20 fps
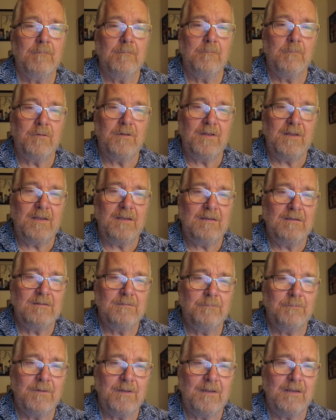please,
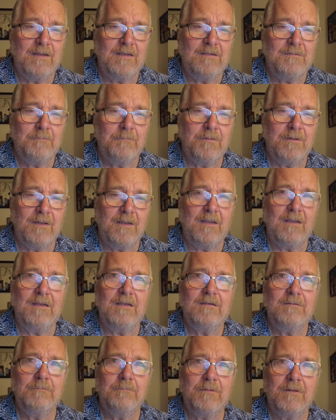please,
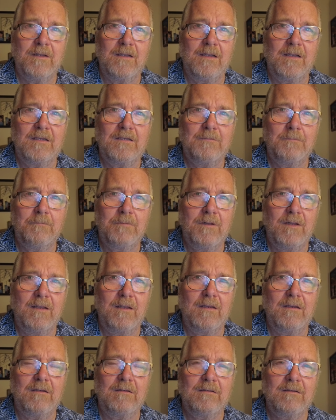please, please,
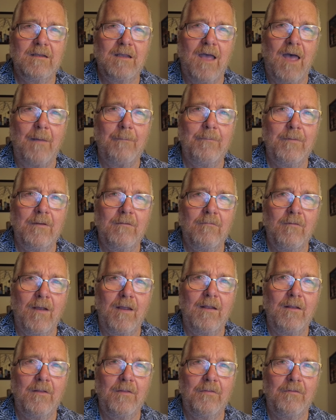please
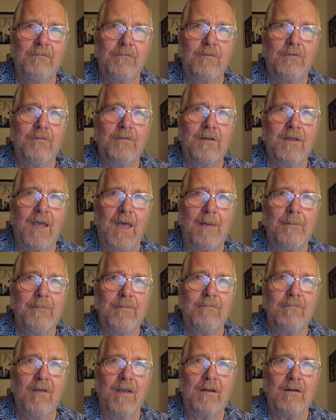copyright through the
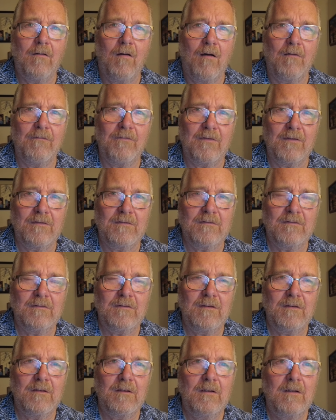Copyright Office.
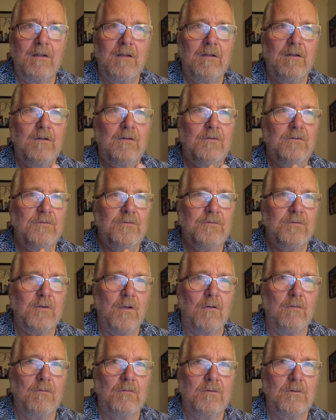
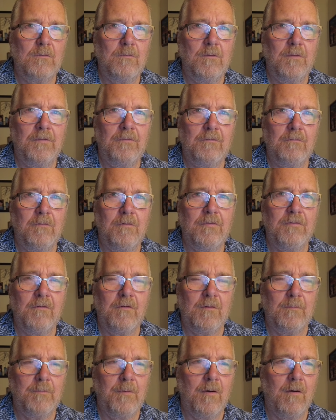Don't do it through a
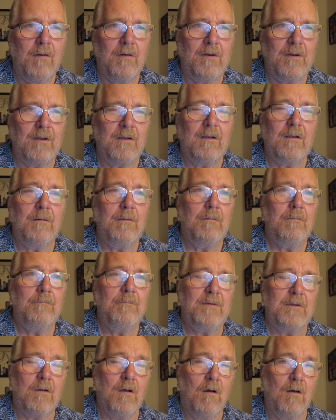third party,
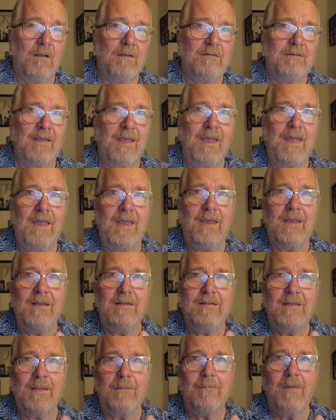because A,
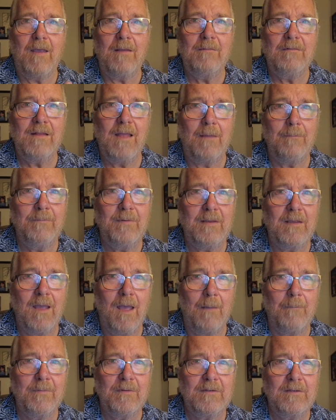they might not be
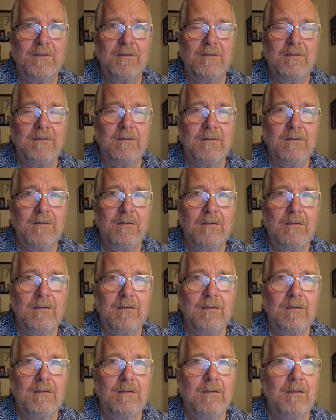competent.
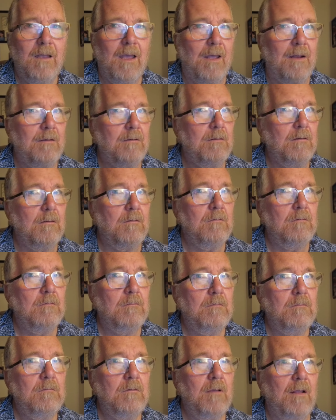I don't know.
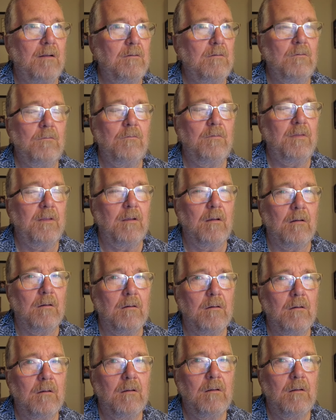I don't know who they are.